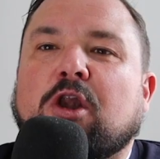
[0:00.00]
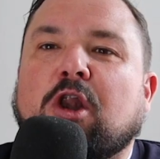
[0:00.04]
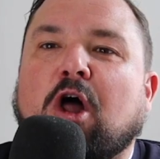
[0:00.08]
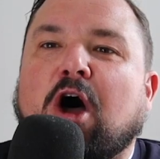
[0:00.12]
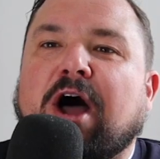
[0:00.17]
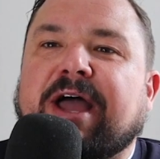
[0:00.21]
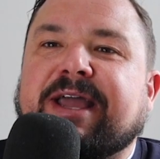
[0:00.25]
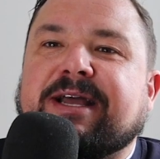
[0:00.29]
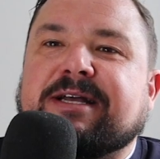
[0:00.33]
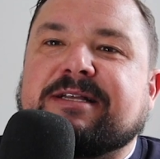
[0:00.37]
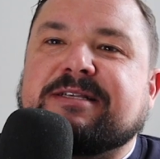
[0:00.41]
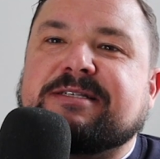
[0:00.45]

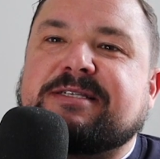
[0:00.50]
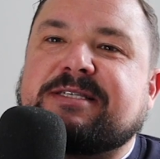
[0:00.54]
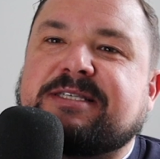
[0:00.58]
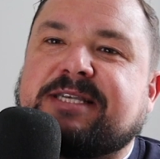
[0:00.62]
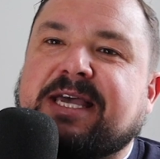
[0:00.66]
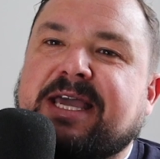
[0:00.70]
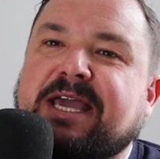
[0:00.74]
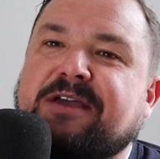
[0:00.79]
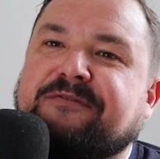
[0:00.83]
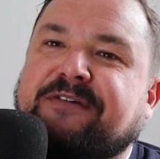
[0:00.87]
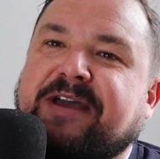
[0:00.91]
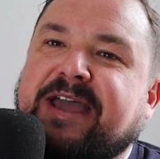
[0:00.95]
Lions
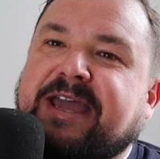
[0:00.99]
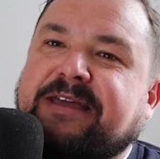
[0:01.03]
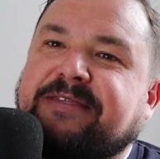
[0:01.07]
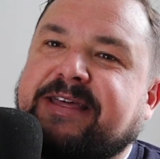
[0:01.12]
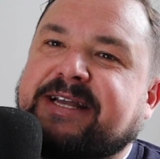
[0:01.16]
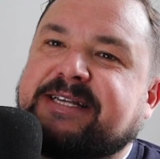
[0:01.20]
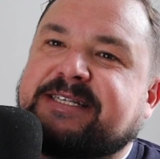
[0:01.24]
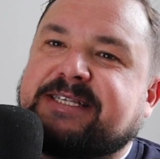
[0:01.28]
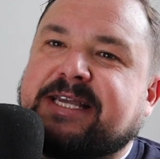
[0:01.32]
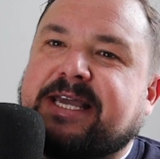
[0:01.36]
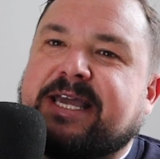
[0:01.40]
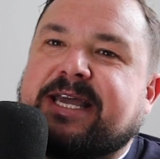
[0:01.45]
TV,
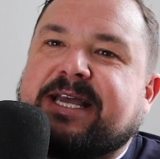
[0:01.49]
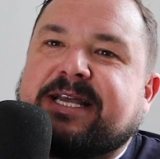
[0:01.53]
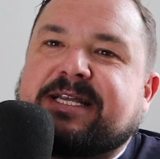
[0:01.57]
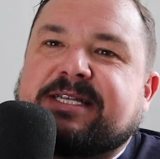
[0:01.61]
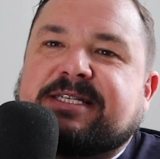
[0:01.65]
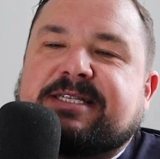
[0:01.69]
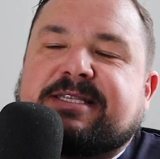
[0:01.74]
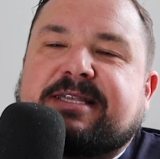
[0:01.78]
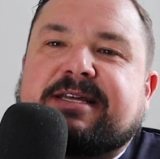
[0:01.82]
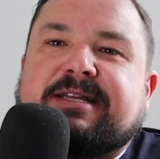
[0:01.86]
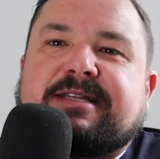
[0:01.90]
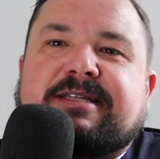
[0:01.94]
this
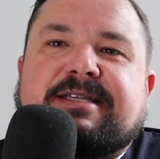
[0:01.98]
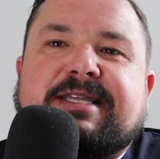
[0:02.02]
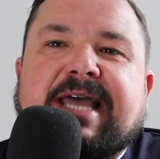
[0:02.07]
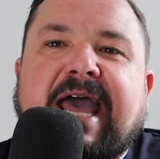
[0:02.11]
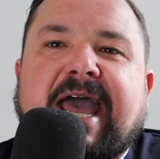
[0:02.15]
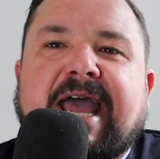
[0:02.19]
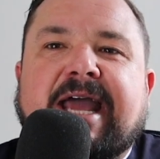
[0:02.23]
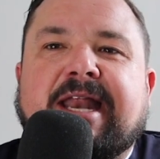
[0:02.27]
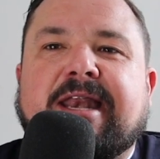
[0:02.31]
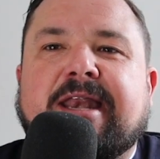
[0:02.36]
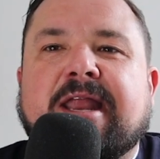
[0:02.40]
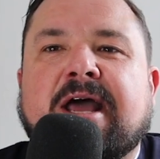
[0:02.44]
is The
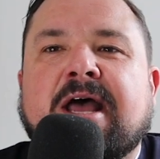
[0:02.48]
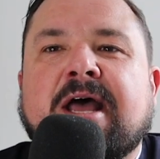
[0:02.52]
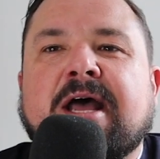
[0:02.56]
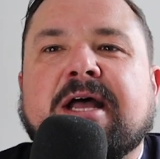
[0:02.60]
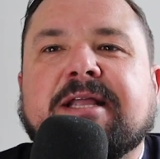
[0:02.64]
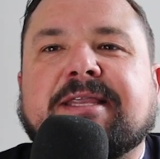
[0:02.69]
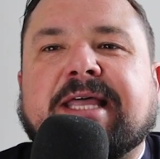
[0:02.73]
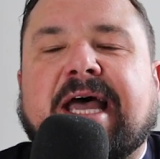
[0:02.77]
Den,